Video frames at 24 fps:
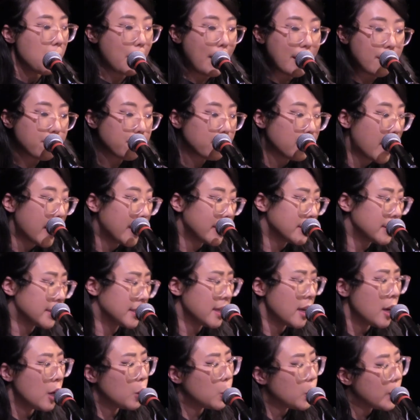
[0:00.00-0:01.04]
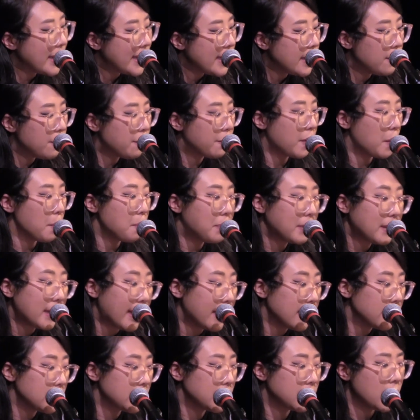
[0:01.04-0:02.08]
my friends who eat from
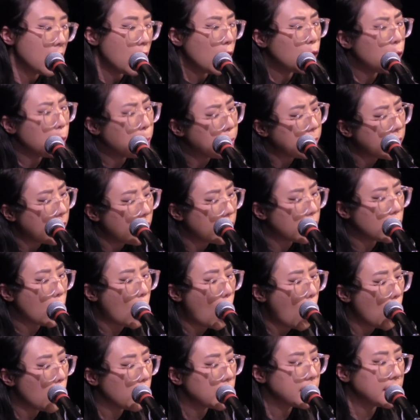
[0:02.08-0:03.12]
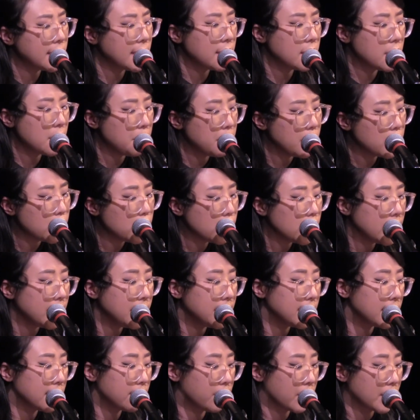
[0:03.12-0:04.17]
plates, who plug cords into
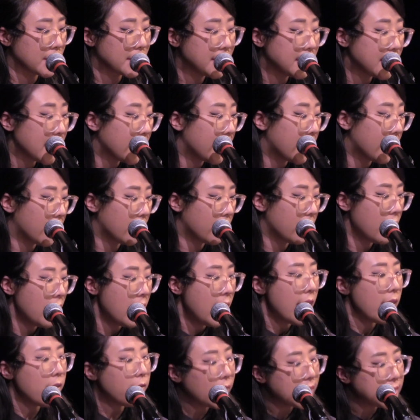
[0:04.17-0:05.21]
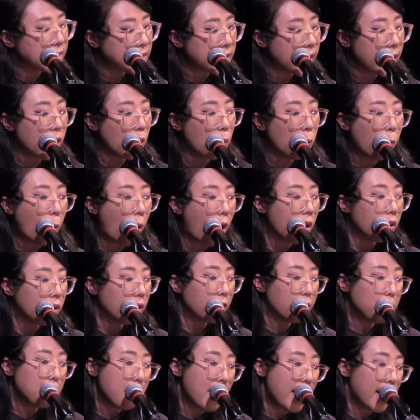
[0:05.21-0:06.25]
machines for singing. If I say a
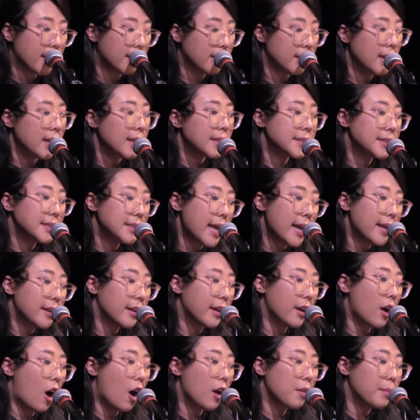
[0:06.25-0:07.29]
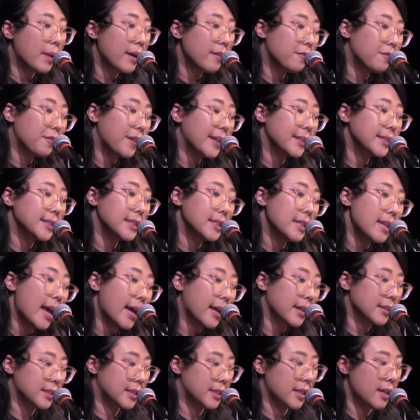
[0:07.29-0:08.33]
wall of men standing on my friends'
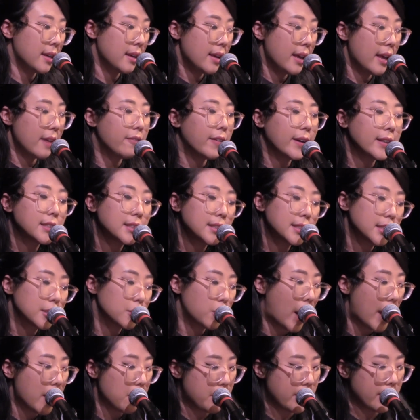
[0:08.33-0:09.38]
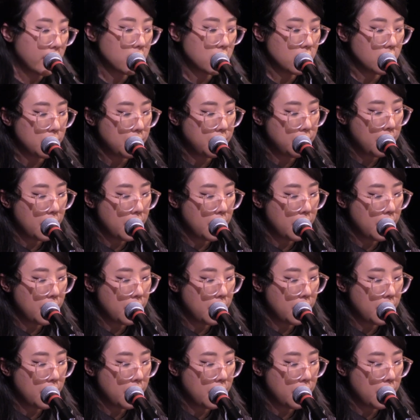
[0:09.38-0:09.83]
necks, if I describe it,